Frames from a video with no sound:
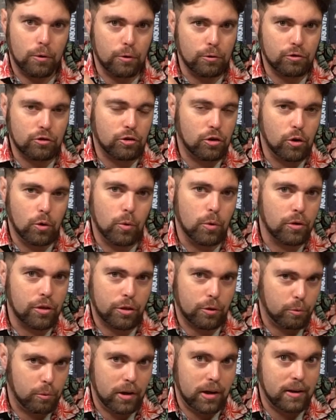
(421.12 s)
those two or
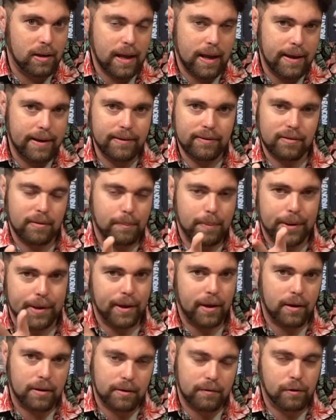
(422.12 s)
three days,
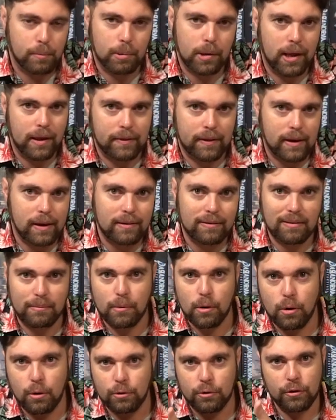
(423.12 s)
depending on if you're playing the easy
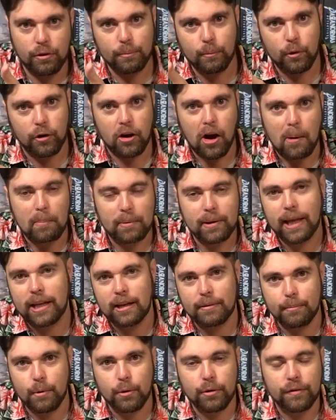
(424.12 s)
mode or the more
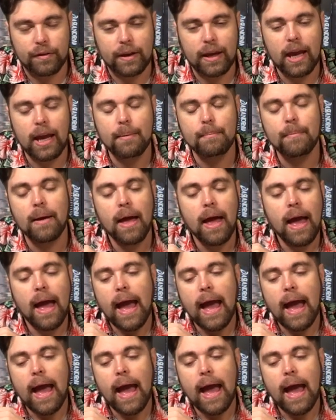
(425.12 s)
complicated mode of the game,